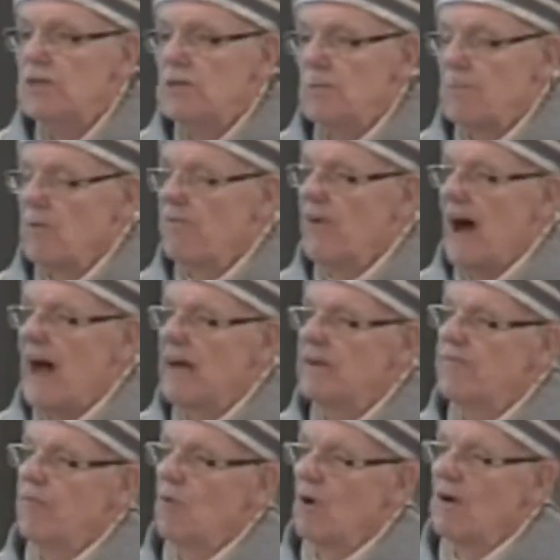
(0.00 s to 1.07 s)
to
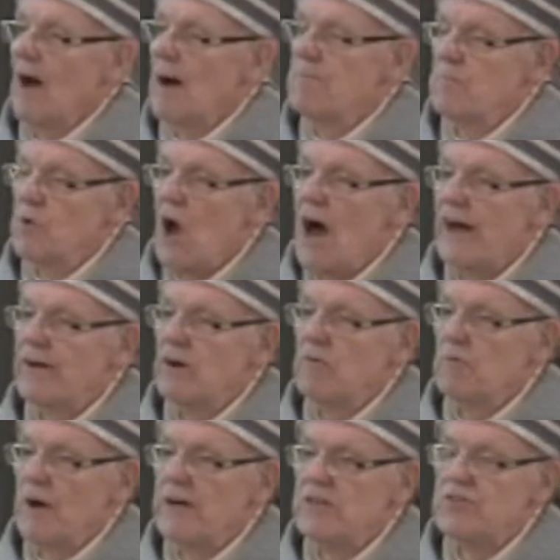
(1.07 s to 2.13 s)
provide for a broader
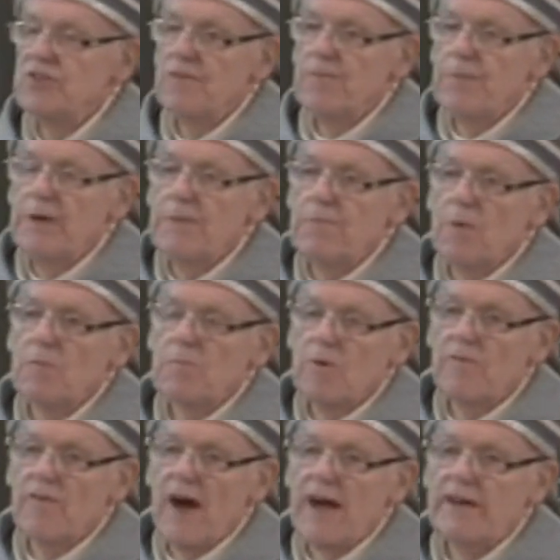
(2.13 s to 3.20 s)
range of people
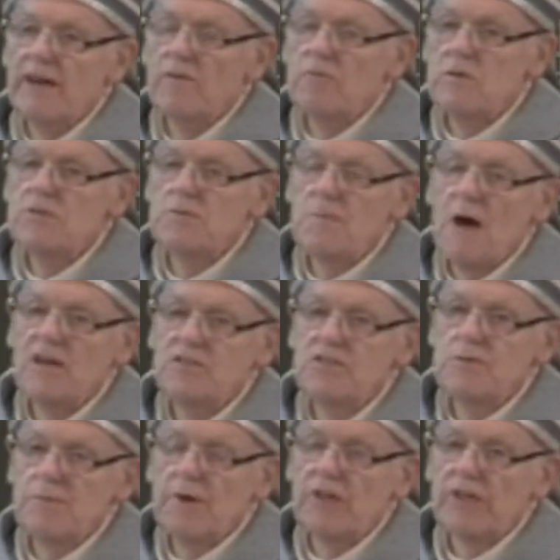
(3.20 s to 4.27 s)
providing
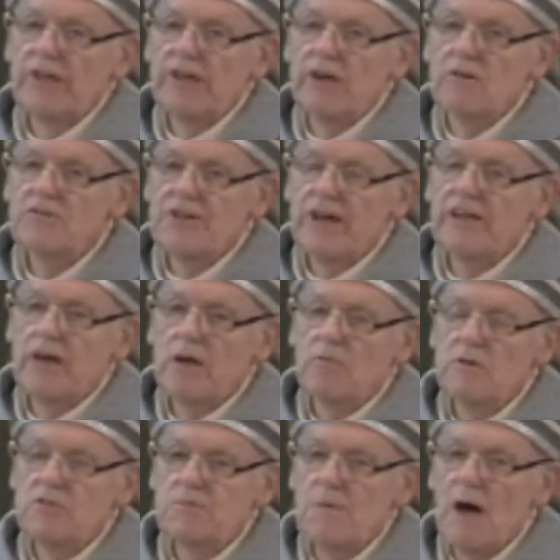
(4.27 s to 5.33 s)
responsibility or taking
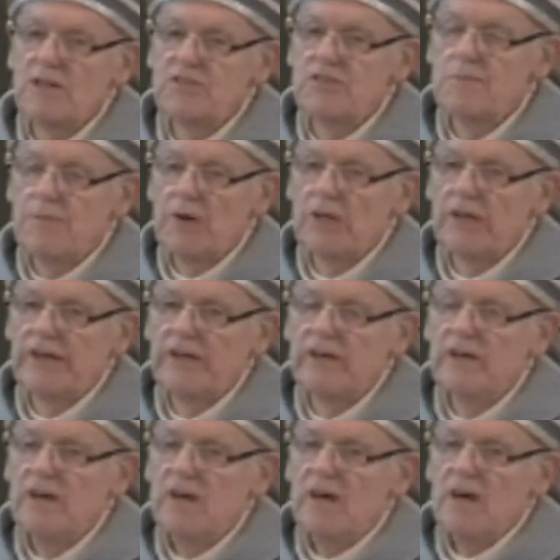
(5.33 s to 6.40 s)
responsibility
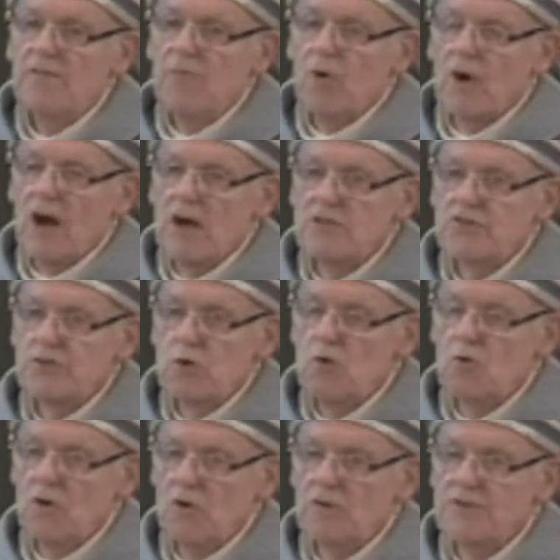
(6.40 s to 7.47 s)
for our
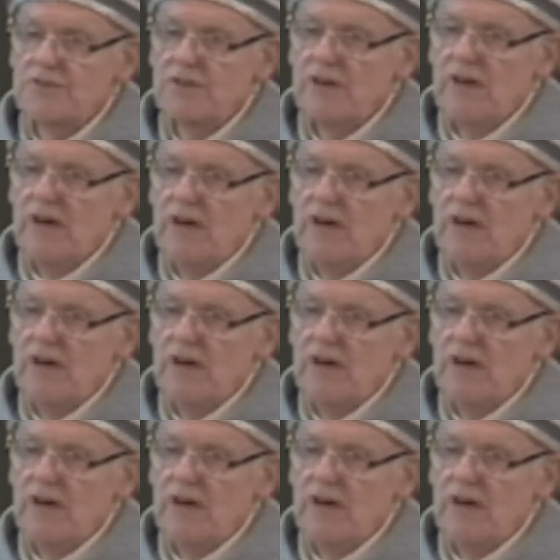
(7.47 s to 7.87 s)
schools.